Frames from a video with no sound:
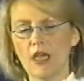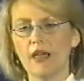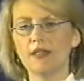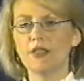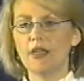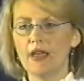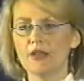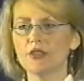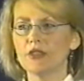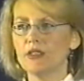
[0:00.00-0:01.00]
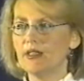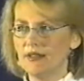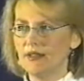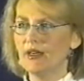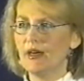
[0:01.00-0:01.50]
I said, actually,
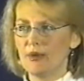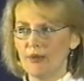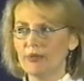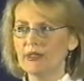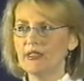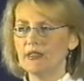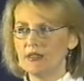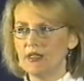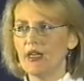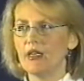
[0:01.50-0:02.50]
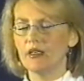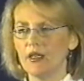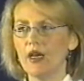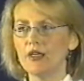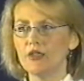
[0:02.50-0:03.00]
I'm completely sane.
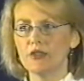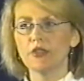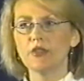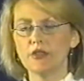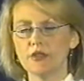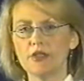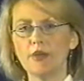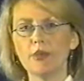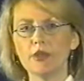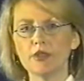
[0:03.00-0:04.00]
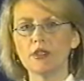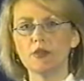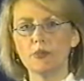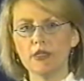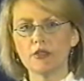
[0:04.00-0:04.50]
I just know that there's symbols in these
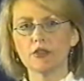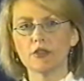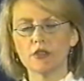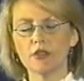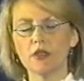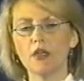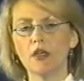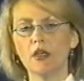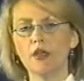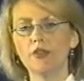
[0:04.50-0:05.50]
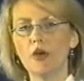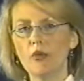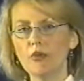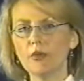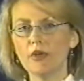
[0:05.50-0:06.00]
pictures. No
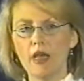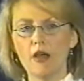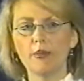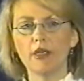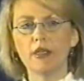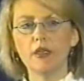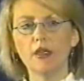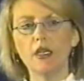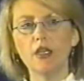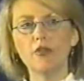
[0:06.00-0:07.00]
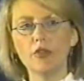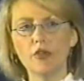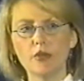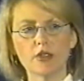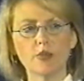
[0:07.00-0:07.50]
one would help me. Even though
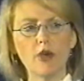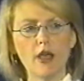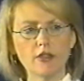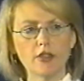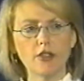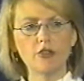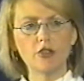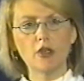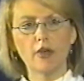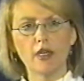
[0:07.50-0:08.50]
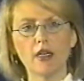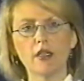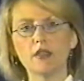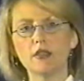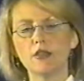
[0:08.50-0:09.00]
there was a prosecution going on,
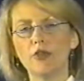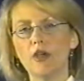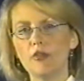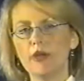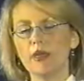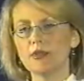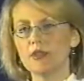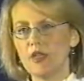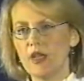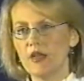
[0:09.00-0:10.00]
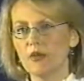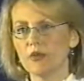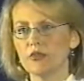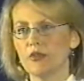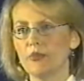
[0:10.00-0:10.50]
they said if you ever bring up satanic
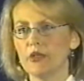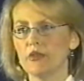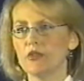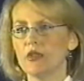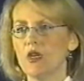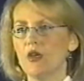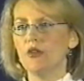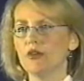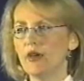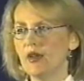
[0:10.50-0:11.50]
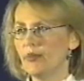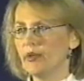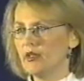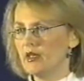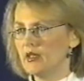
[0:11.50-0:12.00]
ritual abuse, your
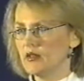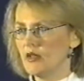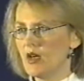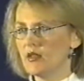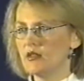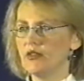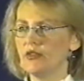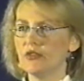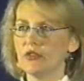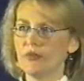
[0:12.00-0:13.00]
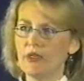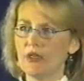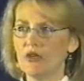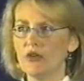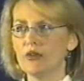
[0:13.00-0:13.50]
credibility is lost and you'll just be a
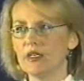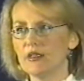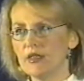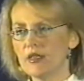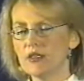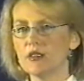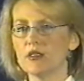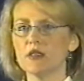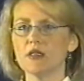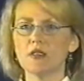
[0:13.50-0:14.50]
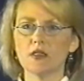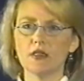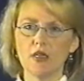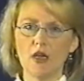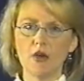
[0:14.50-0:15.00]
kook and it doesn't exist and
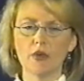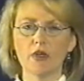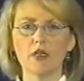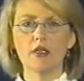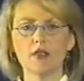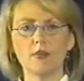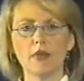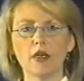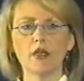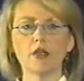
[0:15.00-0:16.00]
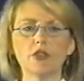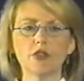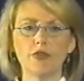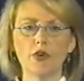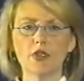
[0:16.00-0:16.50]
it's not organized in America.
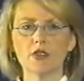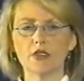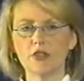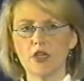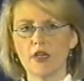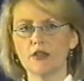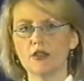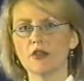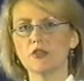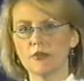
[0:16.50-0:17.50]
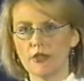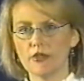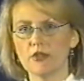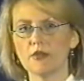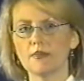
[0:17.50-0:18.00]
Just focus on child sexual
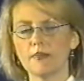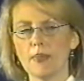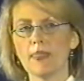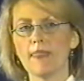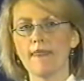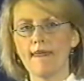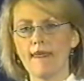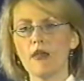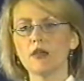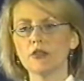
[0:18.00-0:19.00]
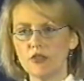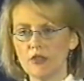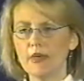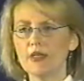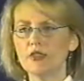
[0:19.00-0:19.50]
abuse. So I
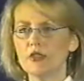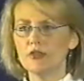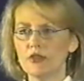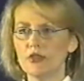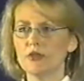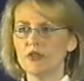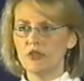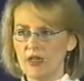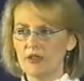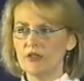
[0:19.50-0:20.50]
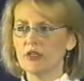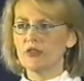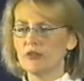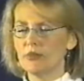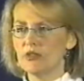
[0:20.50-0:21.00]
took my children to a child
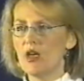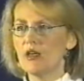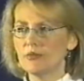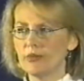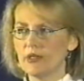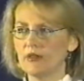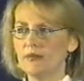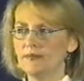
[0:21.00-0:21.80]
sexual abuse hospital.